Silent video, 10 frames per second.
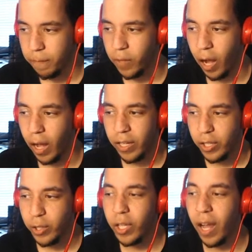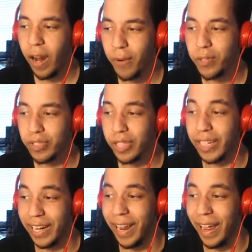Nah, you thought I was just
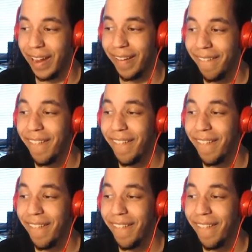clicking A.